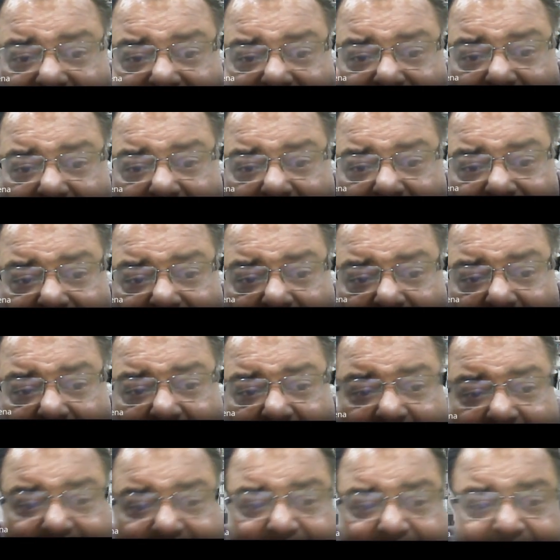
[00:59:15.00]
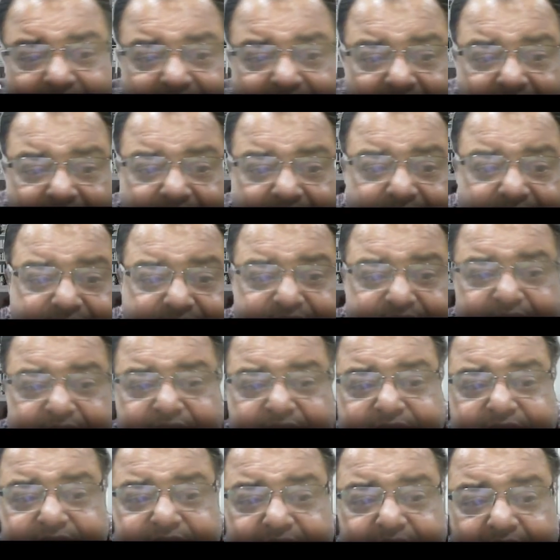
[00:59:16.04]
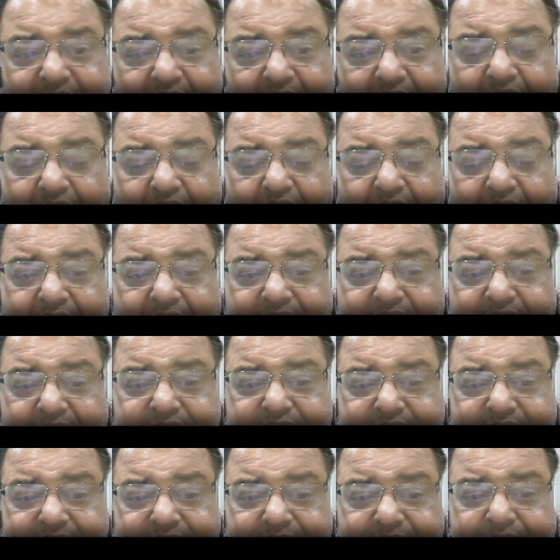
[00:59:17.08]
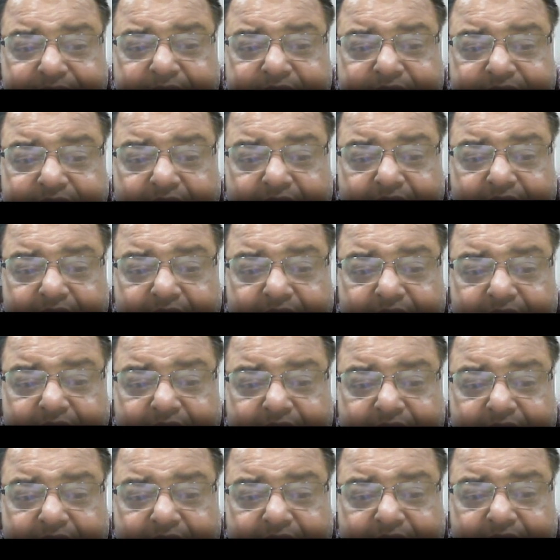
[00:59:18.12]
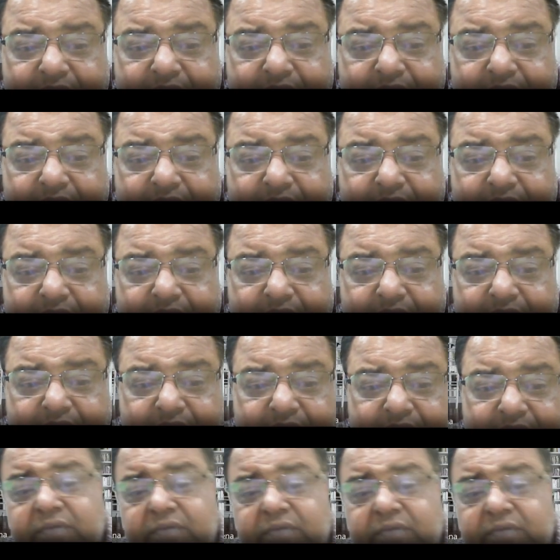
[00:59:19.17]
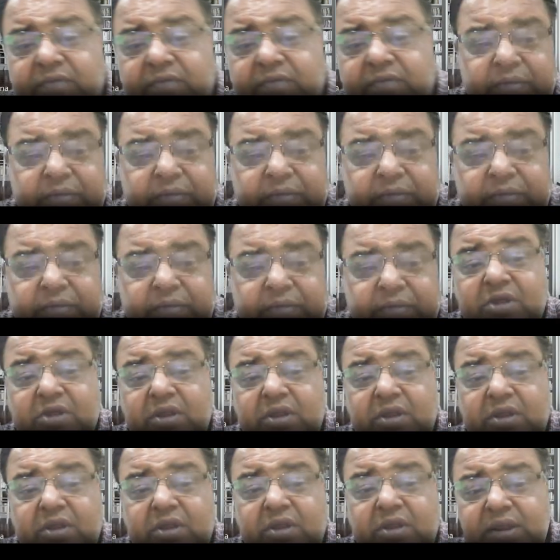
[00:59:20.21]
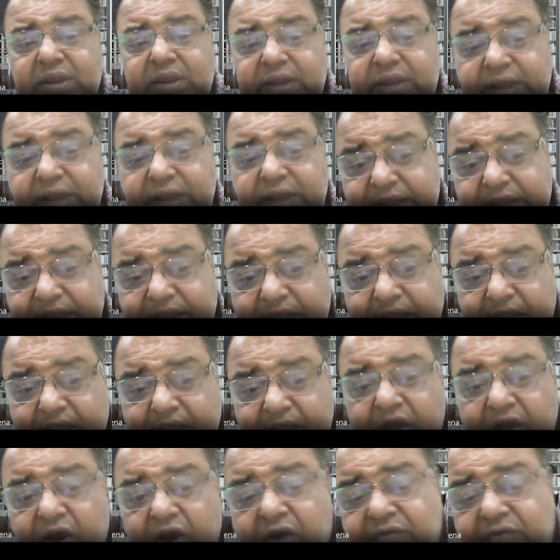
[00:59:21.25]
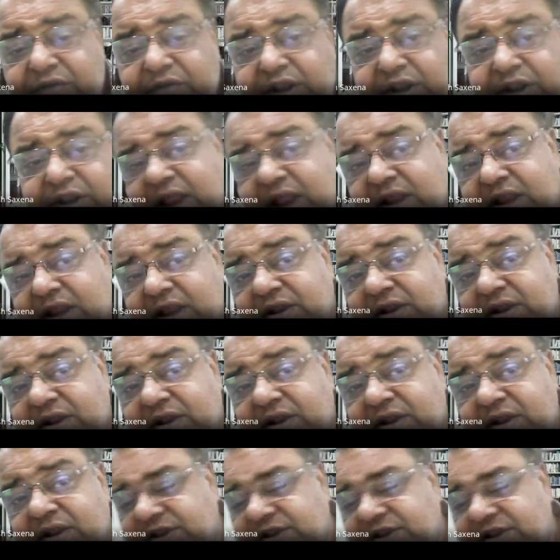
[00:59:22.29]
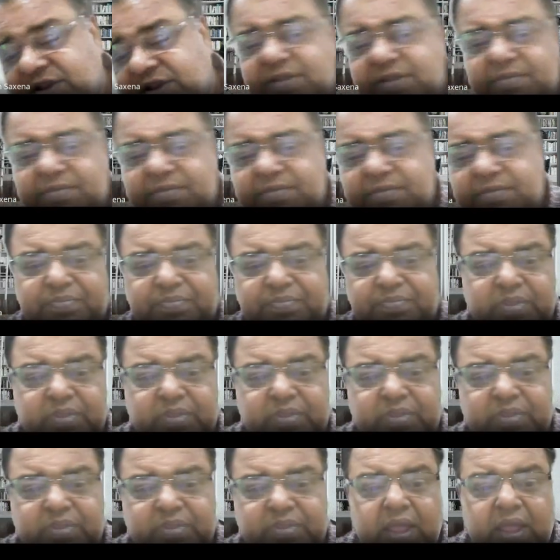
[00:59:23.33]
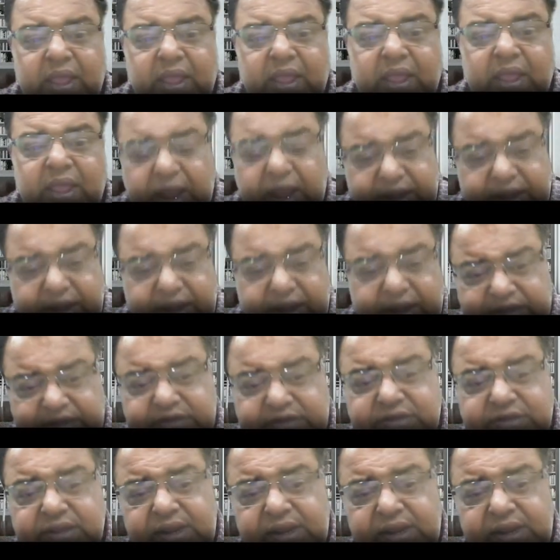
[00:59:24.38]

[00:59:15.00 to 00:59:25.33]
by forecasting sales of engines based on pattern discovered from historical data of truck registration. A national